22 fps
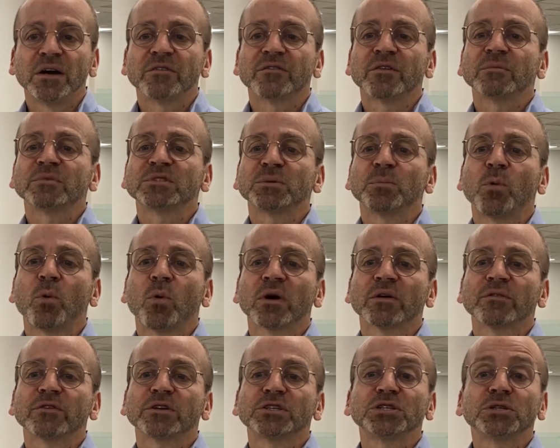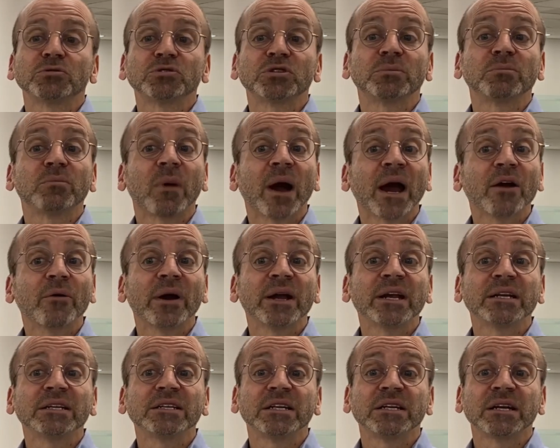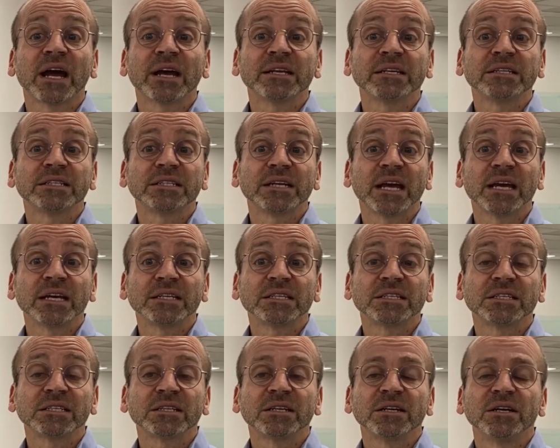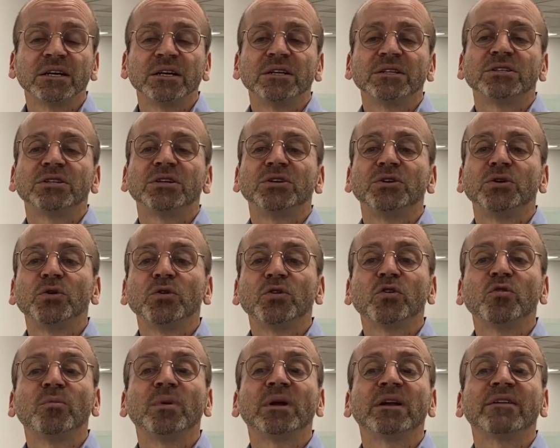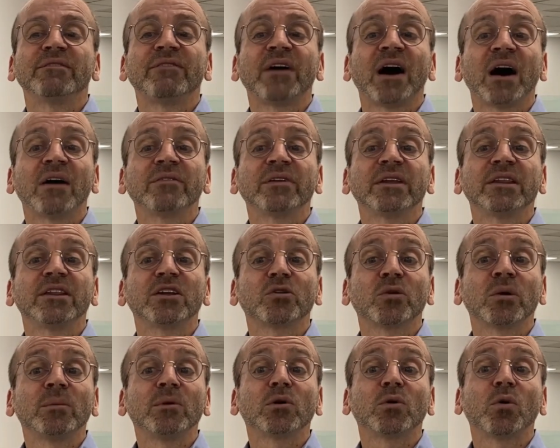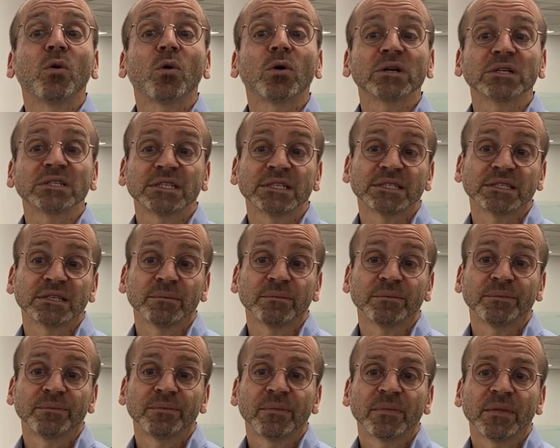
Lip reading: from support for children migrating to the United States, to youth who've been involved in the criminal court system,